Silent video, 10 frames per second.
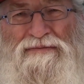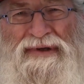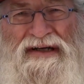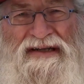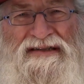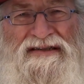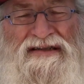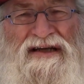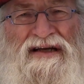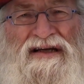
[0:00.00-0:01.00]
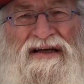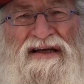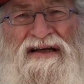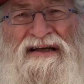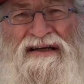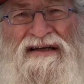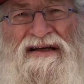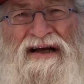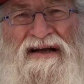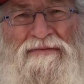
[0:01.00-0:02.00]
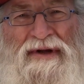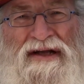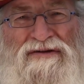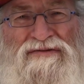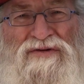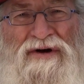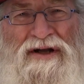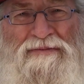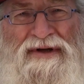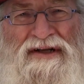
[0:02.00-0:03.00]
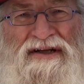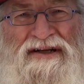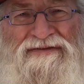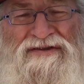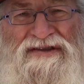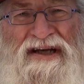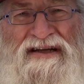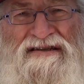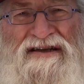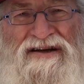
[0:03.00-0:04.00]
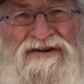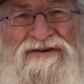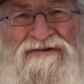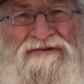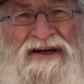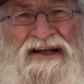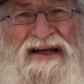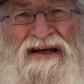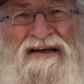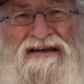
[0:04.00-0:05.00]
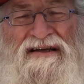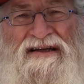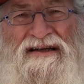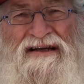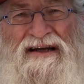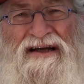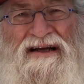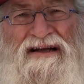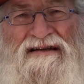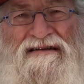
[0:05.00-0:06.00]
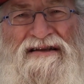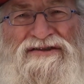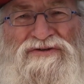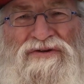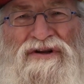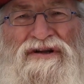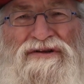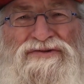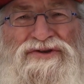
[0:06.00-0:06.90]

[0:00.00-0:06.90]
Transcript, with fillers: but it made quite a bit of difference, I can tell already. Uh, let's go on a little